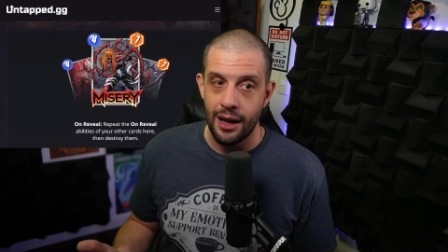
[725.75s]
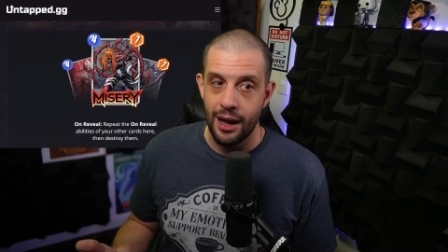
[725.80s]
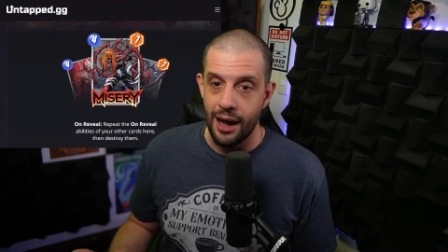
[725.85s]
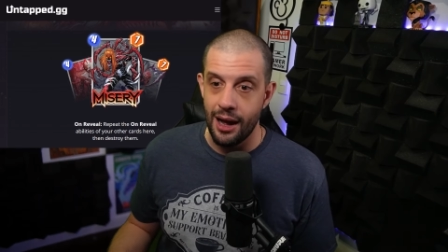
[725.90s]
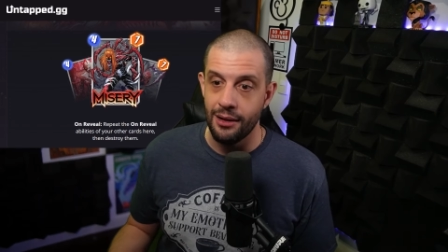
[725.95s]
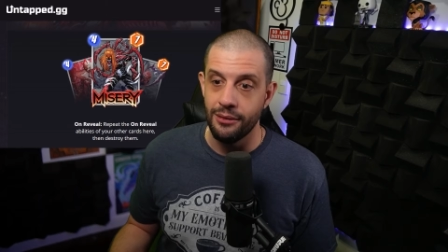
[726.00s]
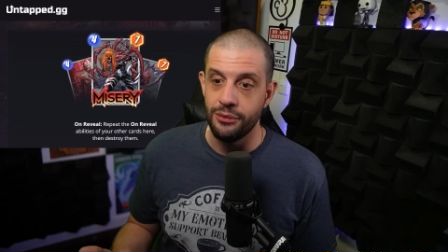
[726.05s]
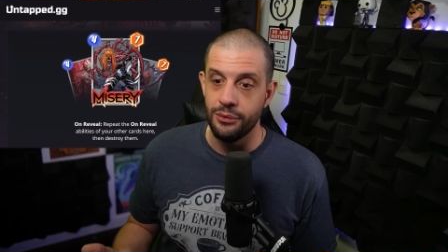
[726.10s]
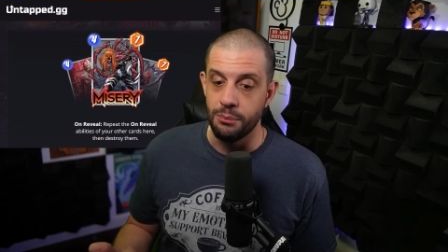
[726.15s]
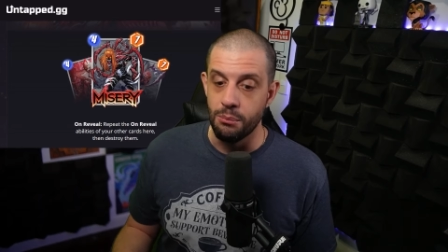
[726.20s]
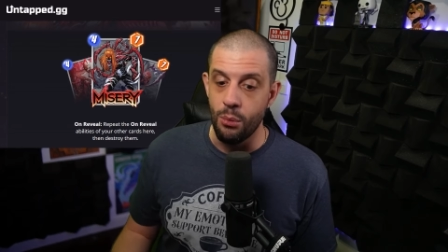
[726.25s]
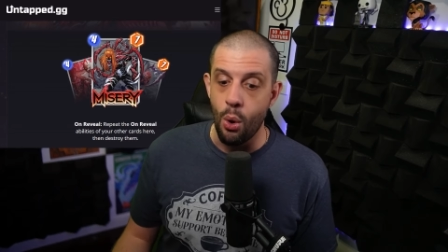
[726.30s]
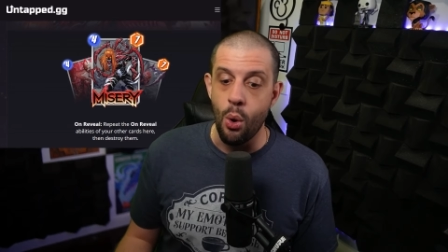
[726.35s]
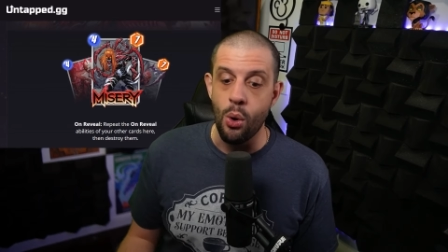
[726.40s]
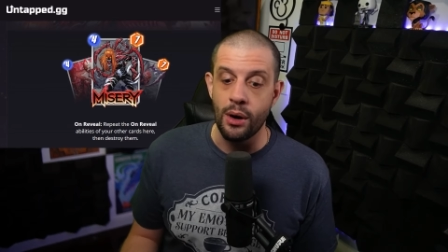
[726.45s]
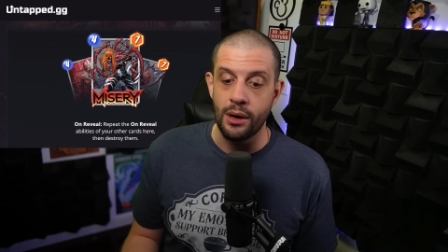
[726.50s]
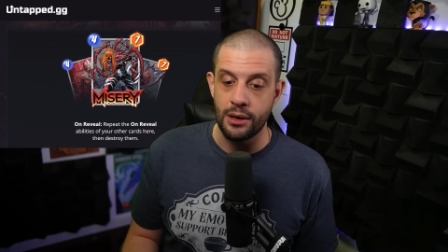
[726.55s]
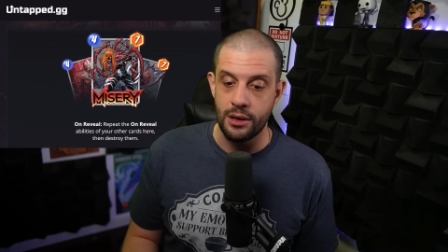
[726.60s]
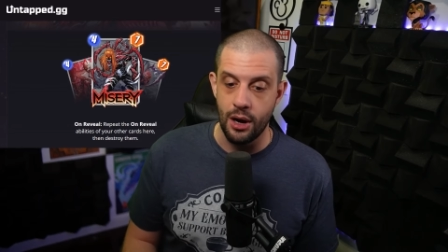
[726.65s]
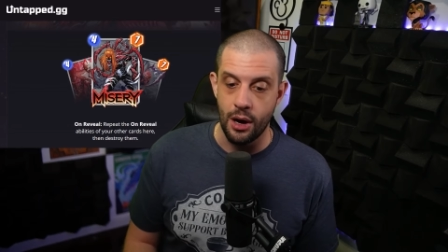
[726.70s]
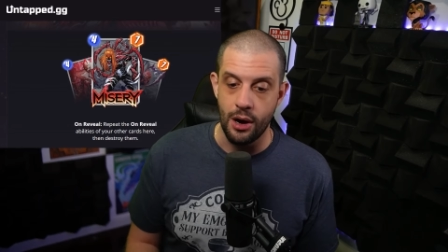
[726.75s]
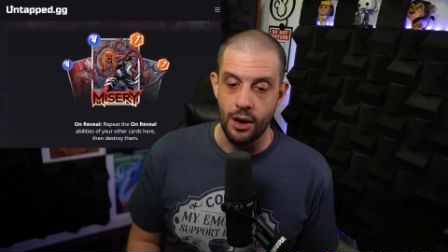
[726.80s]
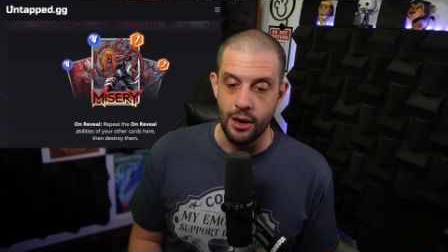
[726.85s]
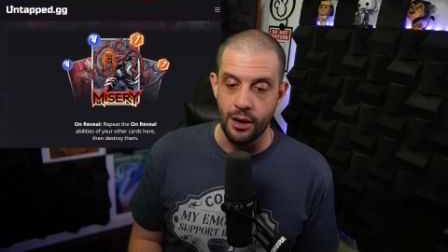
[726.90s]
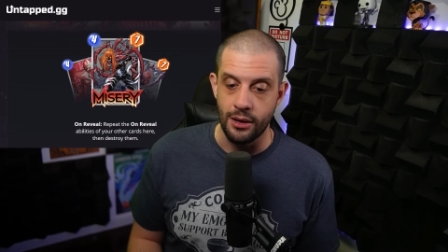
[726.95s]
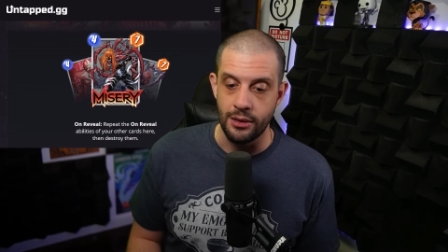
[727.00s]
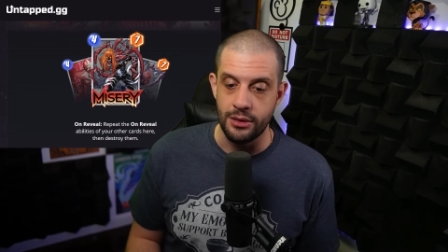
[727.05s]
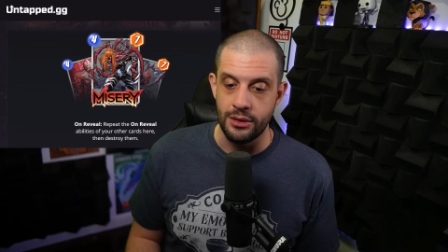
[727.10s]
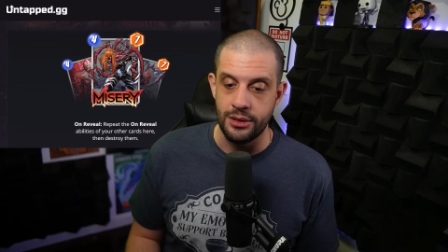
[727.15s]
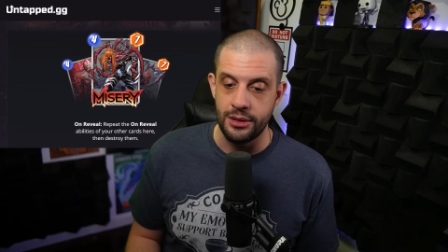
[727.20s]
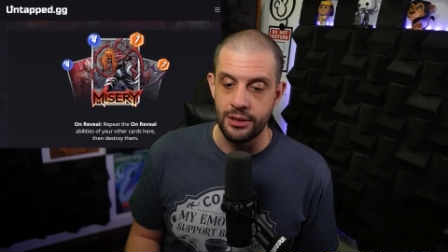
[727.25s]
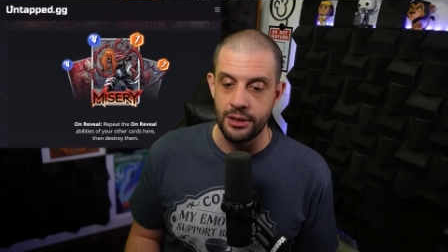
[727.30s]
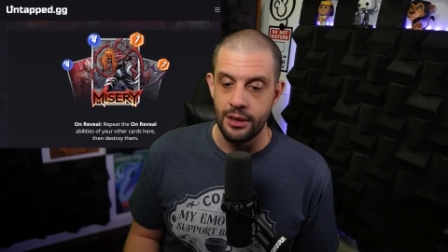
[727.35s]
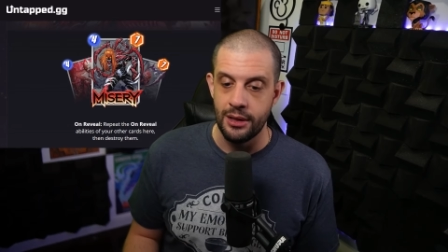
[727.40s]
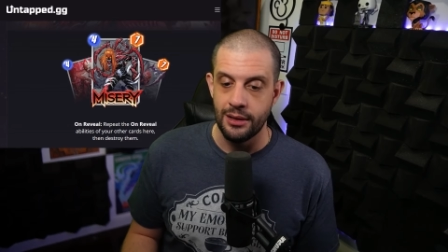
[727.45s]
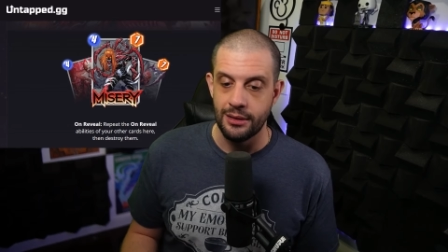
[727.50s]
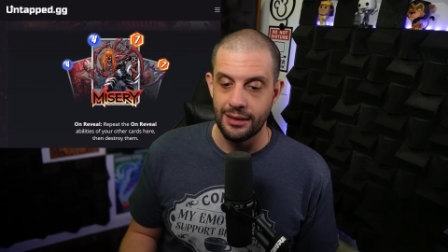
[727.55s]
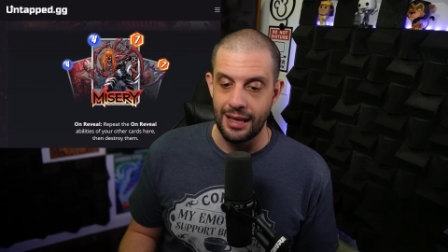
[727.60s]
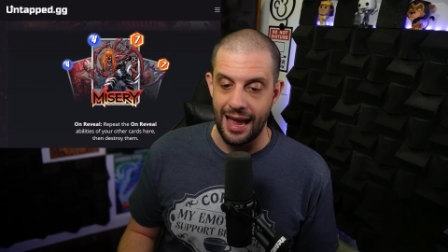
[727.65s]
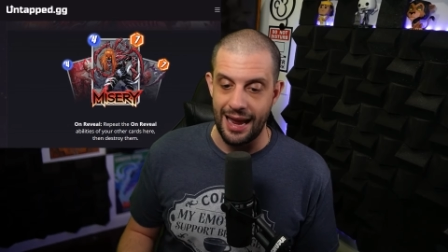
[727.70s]
of more cards
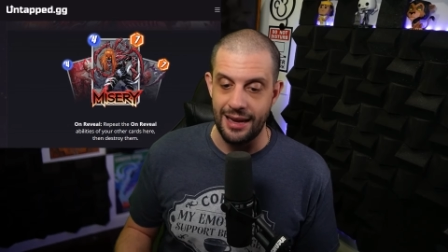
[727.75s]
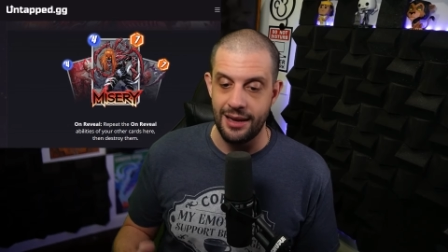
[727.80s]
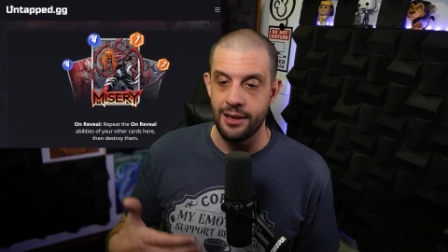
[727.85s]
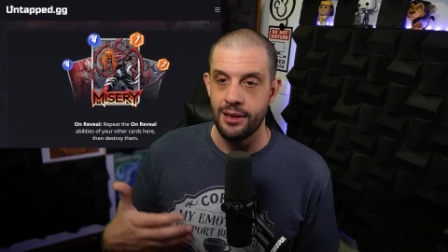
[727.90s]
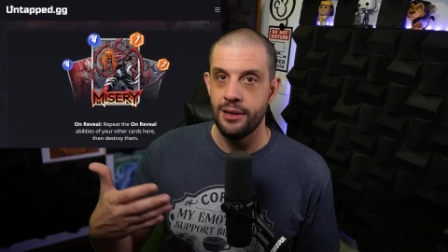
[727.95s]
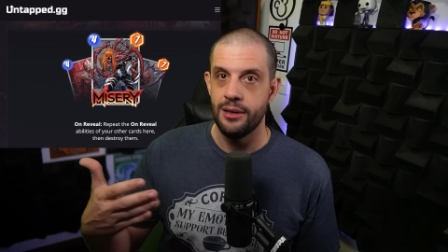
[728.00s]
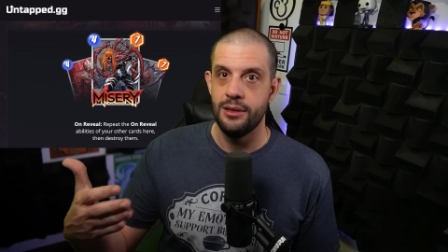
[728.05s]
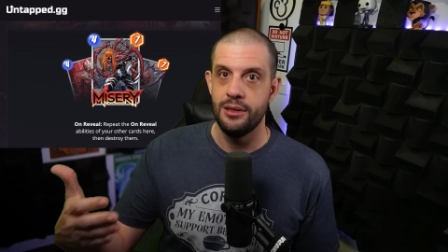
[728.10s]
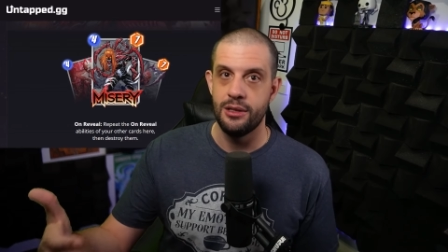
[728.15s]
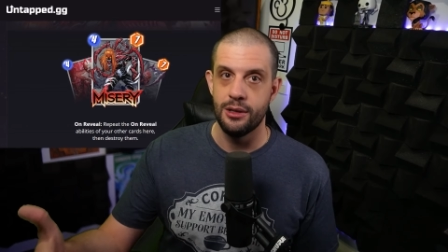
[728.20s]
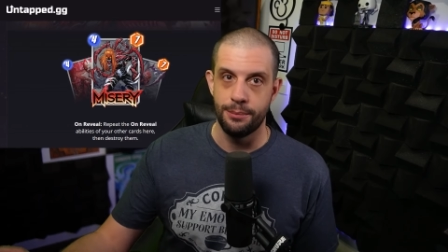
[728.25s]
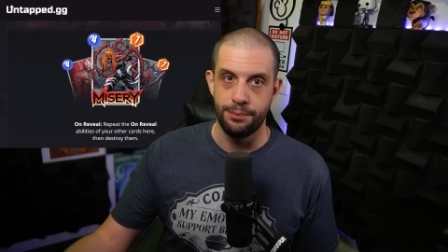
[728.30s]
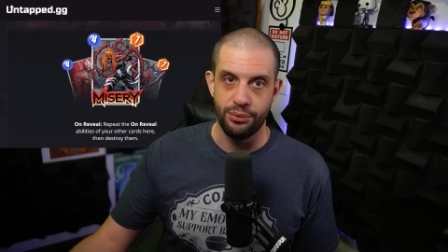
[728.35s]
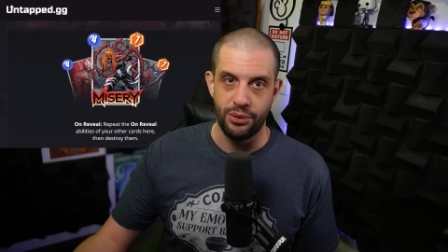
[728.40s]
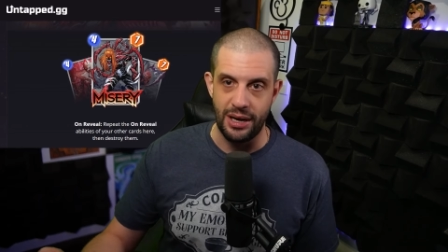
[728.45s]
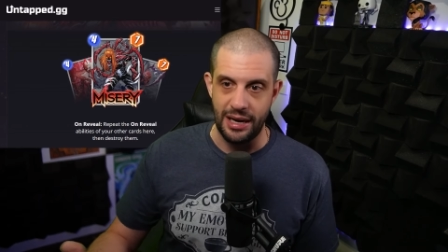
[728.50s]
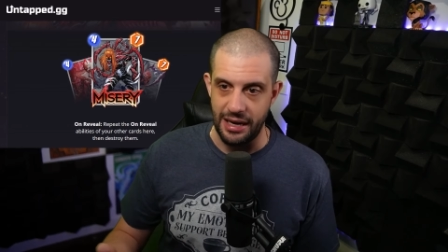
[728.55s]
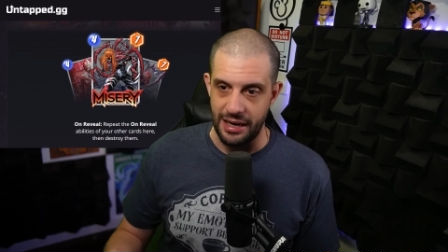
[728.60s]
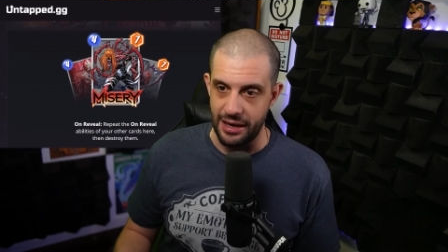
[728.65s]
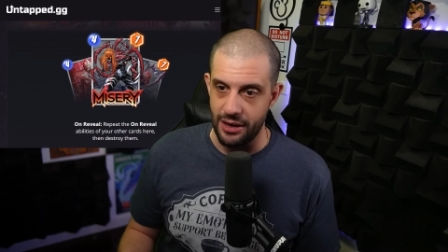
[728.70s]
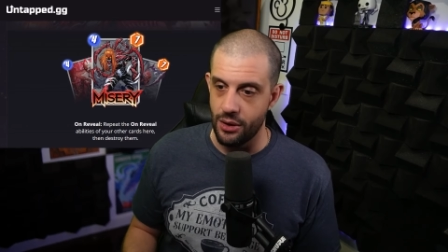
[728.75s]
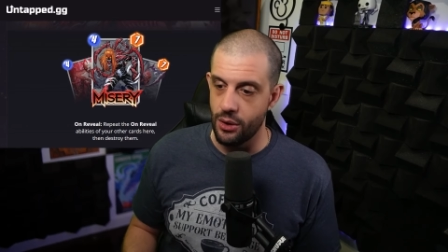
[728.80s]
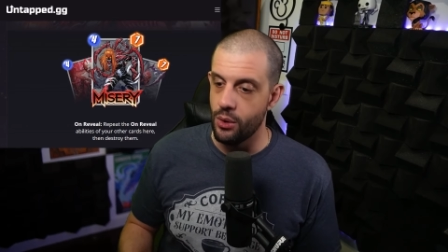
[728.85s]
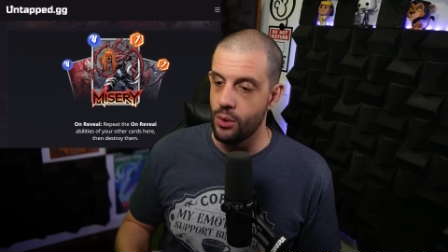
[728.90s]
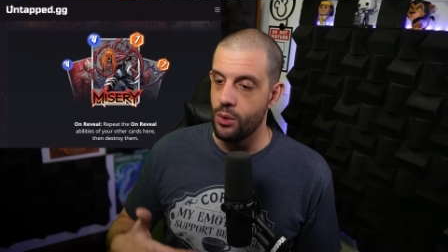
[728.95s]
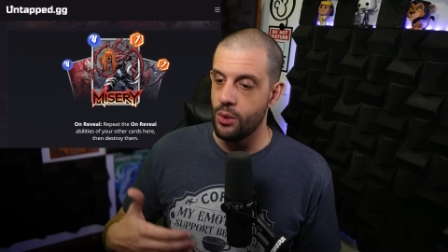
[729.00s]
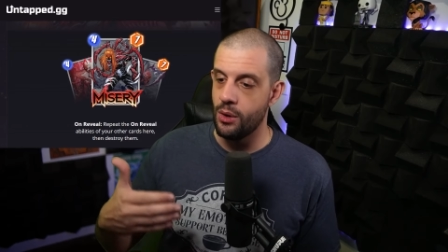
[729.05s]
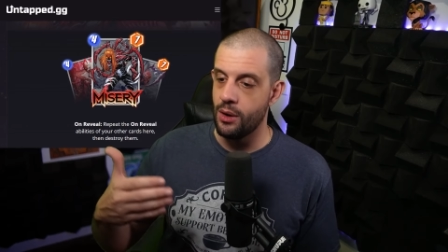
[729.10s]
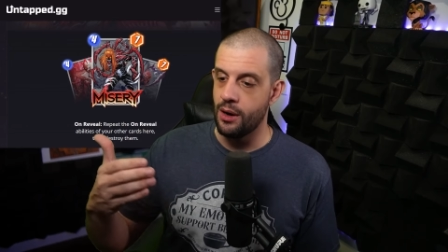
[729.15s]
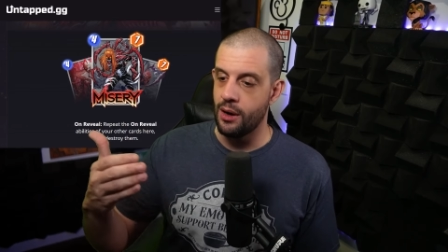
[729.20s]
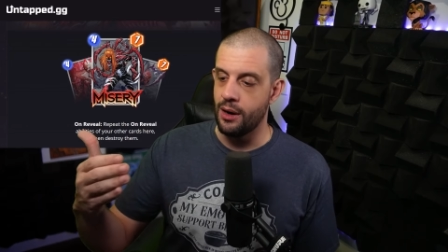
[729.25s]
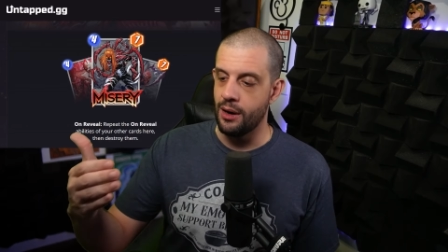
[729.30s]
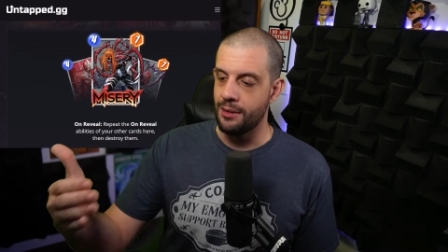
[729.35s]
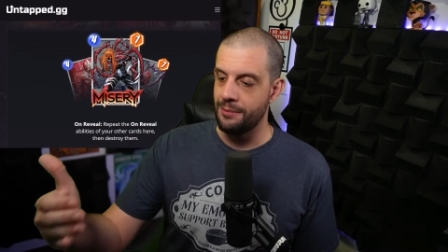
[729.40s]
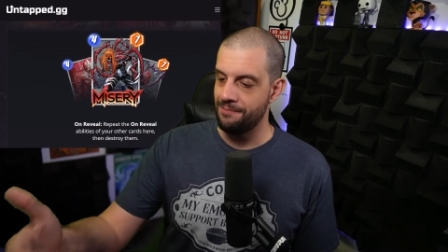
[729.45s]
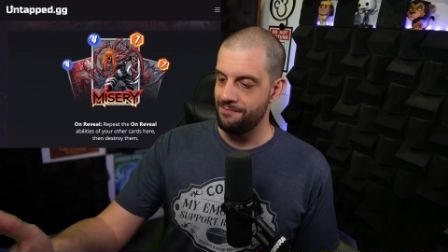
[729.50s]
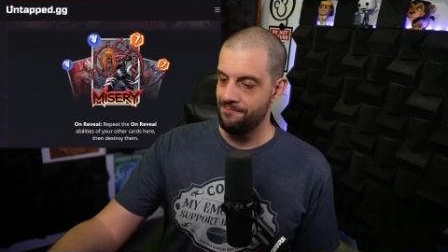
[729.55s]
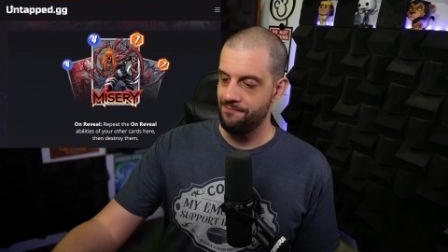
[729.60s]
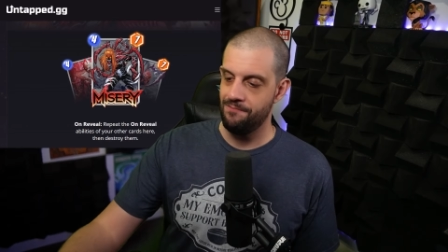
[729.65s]
like Debris or